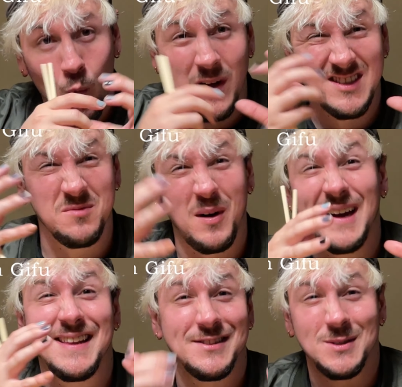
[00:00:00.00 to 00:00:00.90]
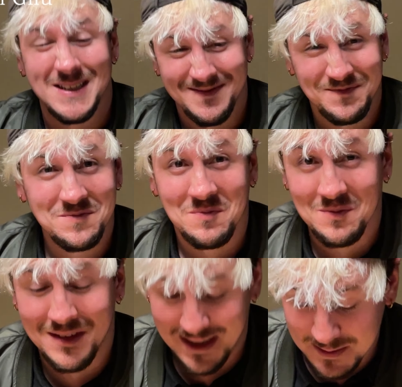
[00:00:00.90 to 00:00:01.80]
once you bite into it.
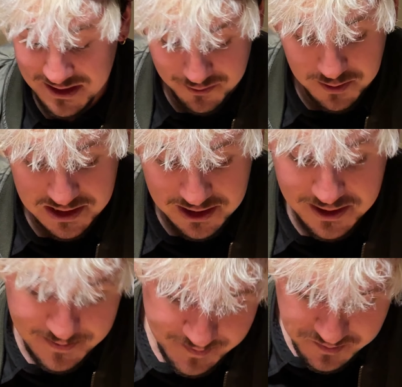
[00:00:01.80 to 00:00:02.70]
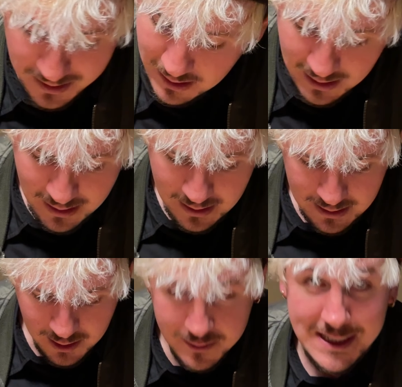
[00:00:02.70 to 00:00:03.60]
It was really good.
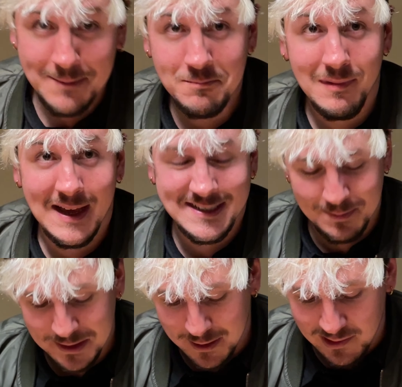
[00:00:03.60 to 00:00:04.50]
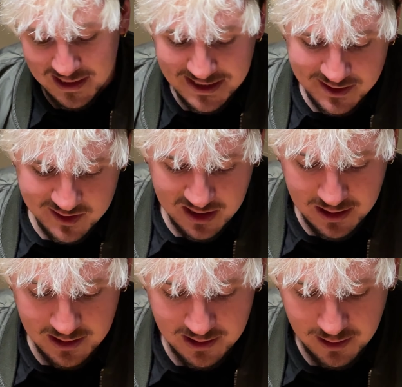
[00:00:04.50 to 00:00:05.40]
All right, last but not least,
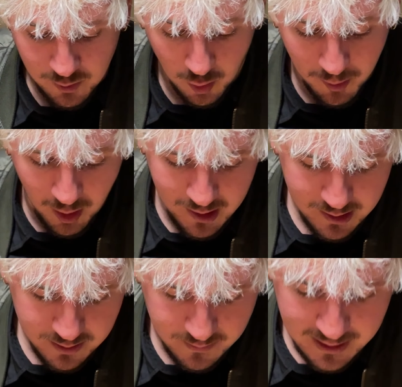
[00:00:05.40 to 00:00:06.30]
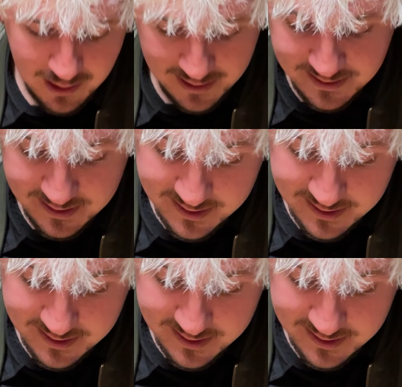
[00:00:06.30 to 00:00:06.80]
gobo. Right, as I